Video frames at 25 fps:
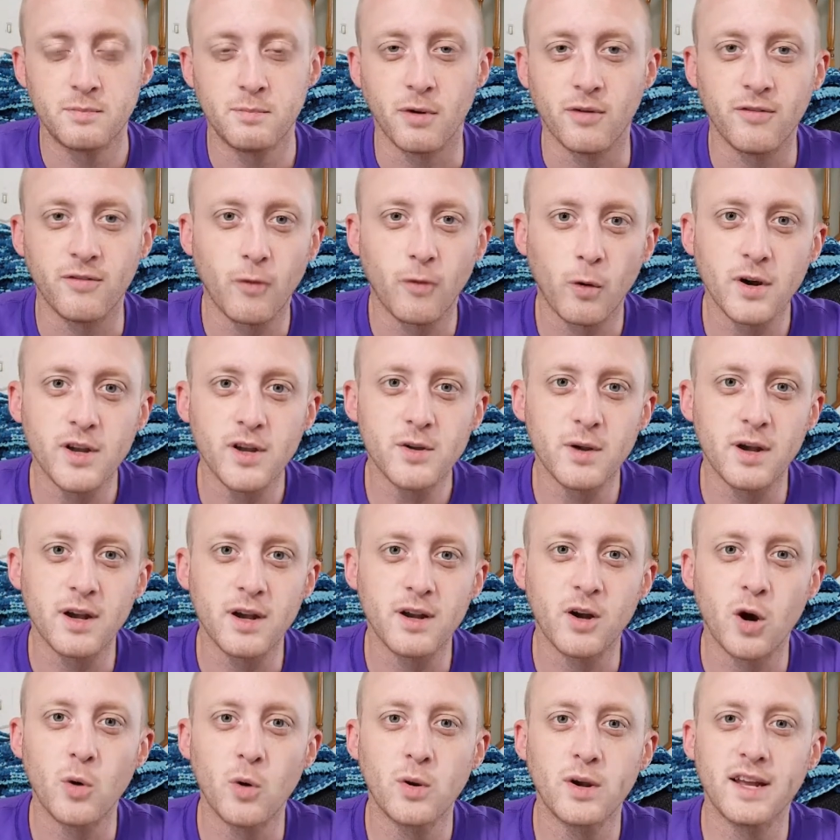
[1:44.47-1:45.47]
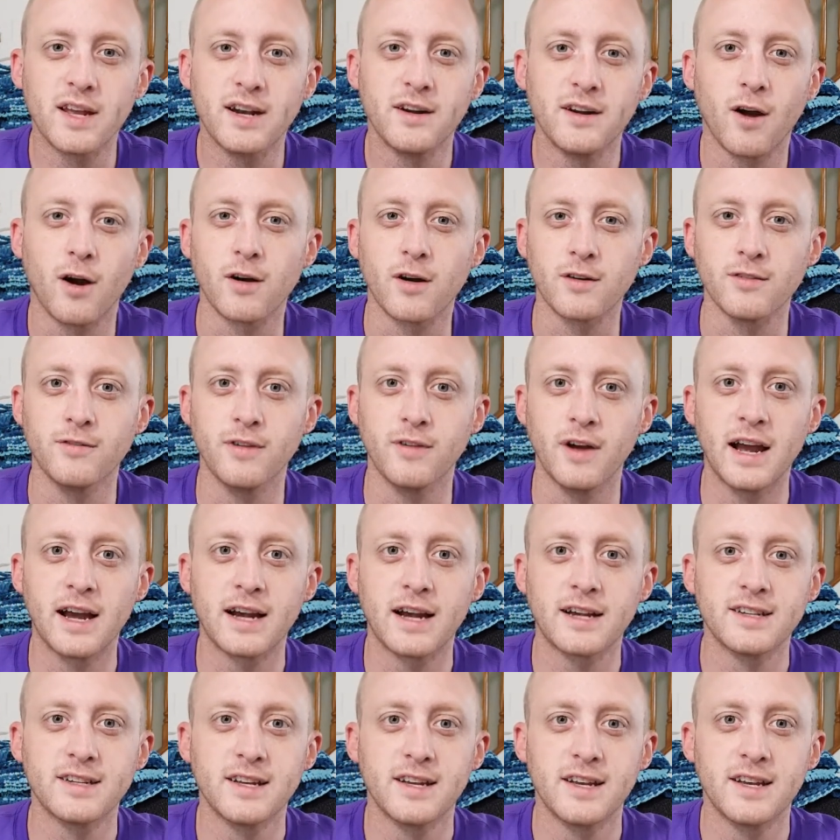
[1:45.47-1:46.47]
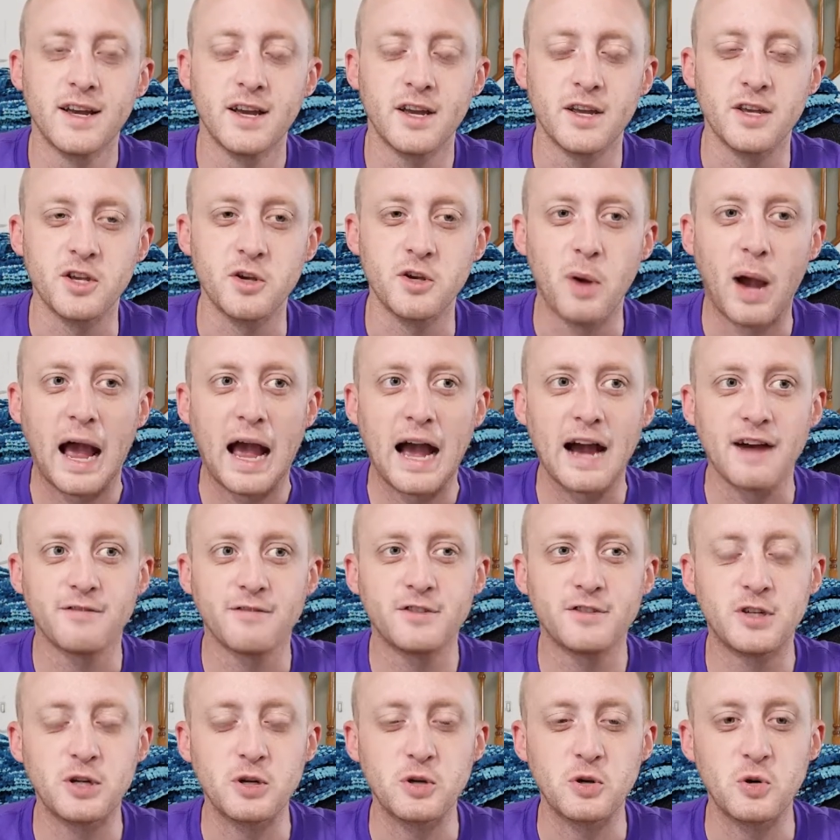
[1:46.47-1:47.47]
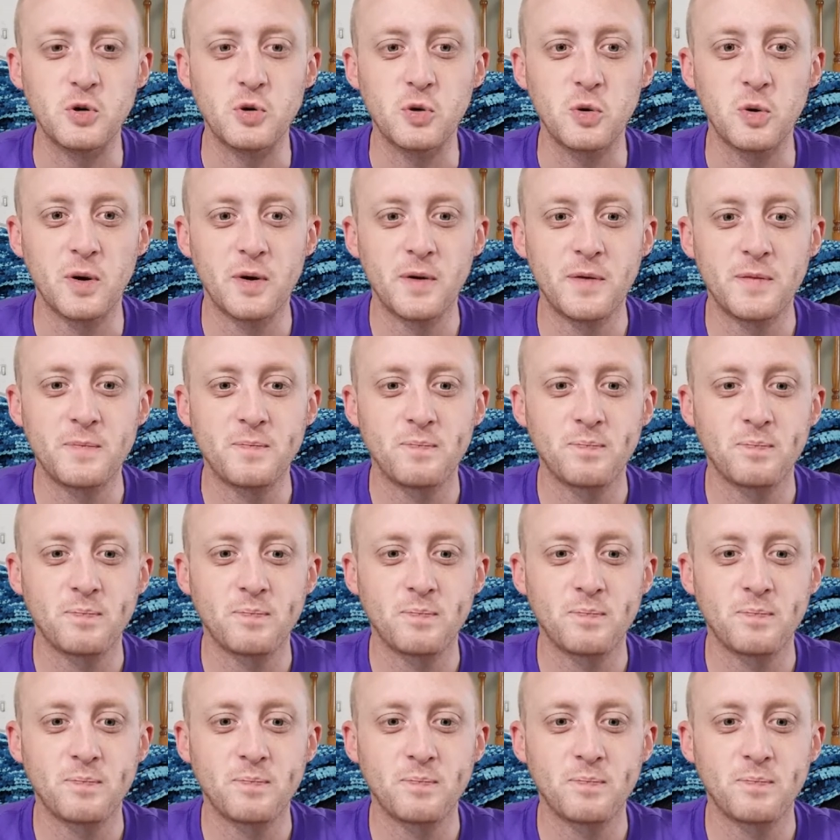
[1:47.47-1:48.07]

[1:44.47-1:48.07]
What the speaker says: Before you can go get an artifact, you have to